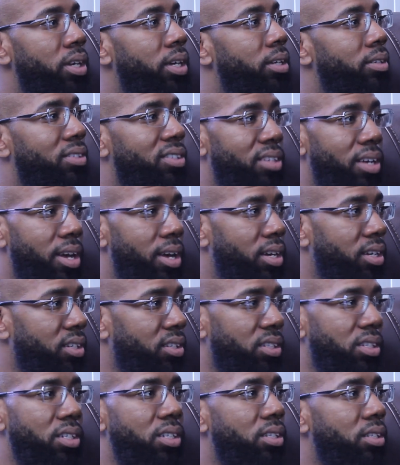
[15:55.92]
it, staying
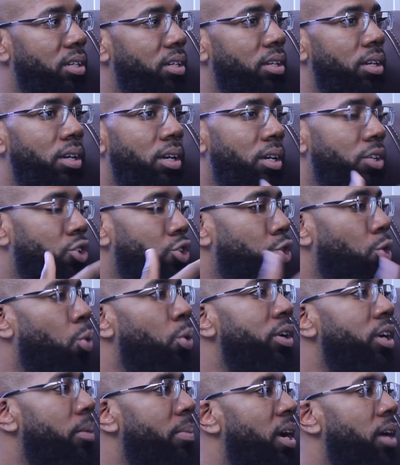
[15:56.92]
consistent,
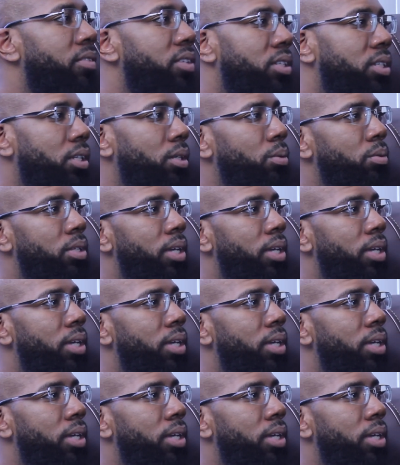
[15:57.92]
showing up every single